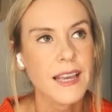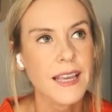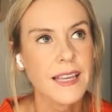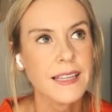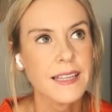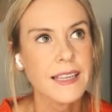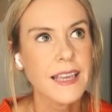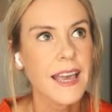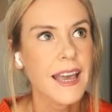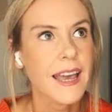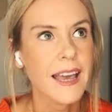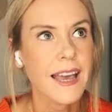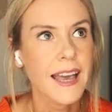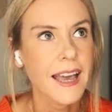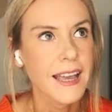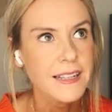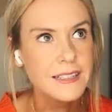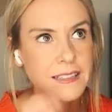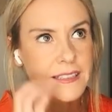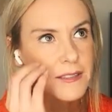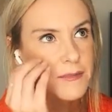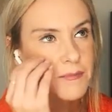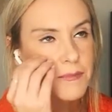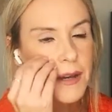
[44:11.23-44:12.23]
yeah.
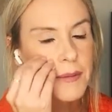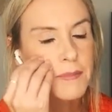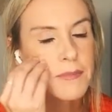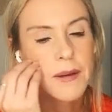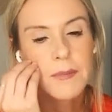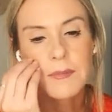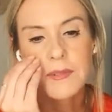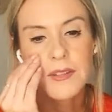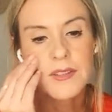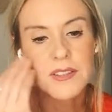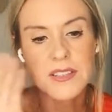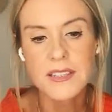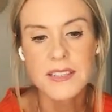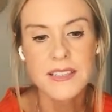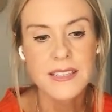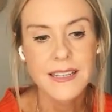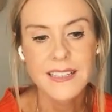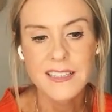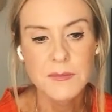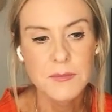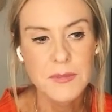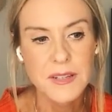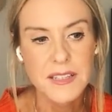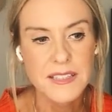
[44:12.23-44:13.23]
And my mum used to
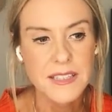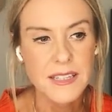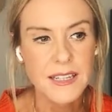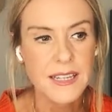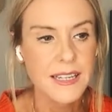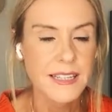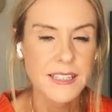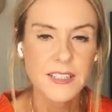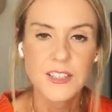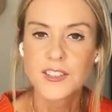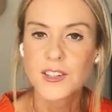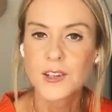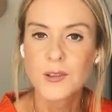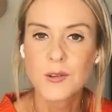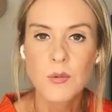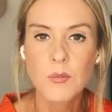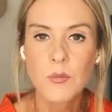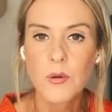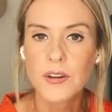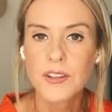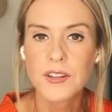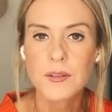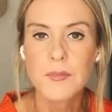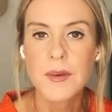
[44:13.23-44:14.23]
say to me as a kid, show
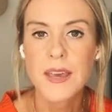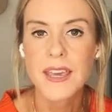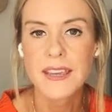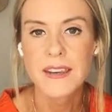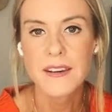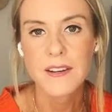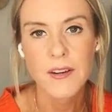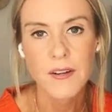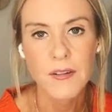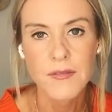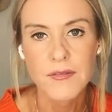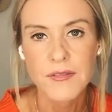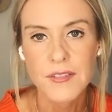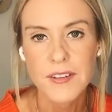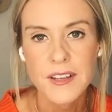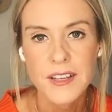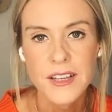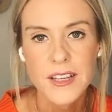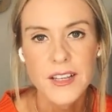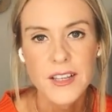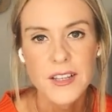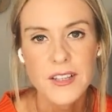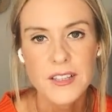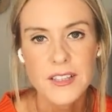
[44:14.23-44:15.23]
them what you're made of.
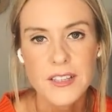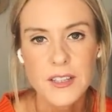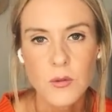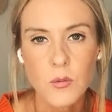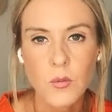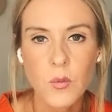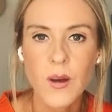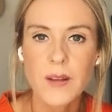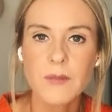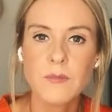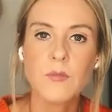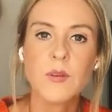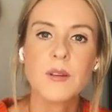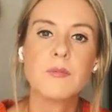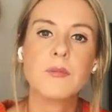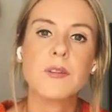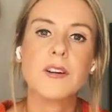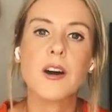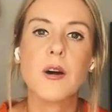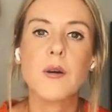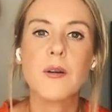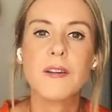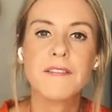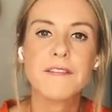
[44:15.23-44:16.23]
So when we
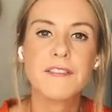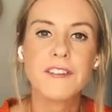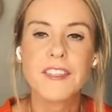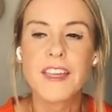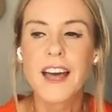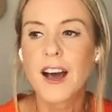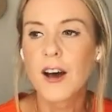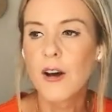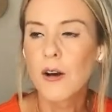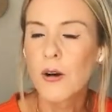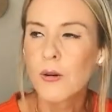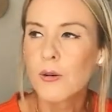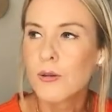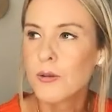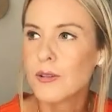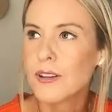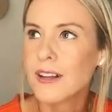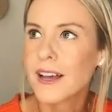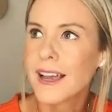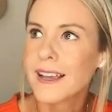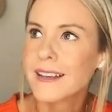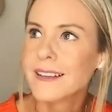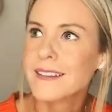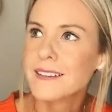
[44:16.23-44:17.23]
were going for that
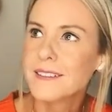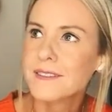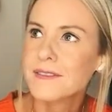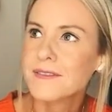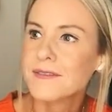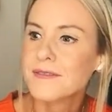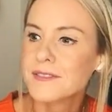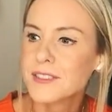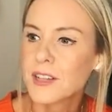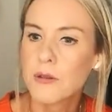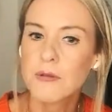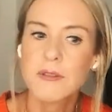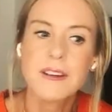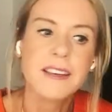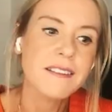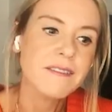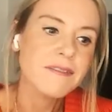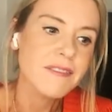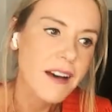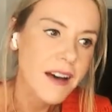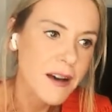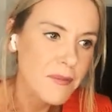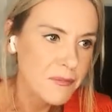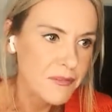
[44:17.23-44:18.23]
whole kind of don't
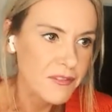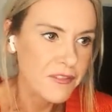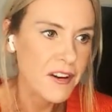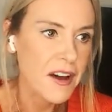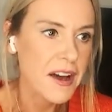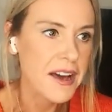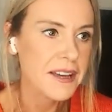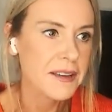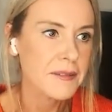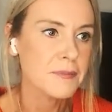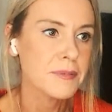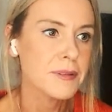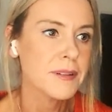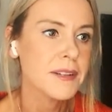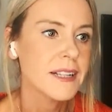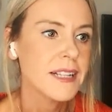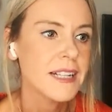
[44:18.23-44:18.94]
give up vibe,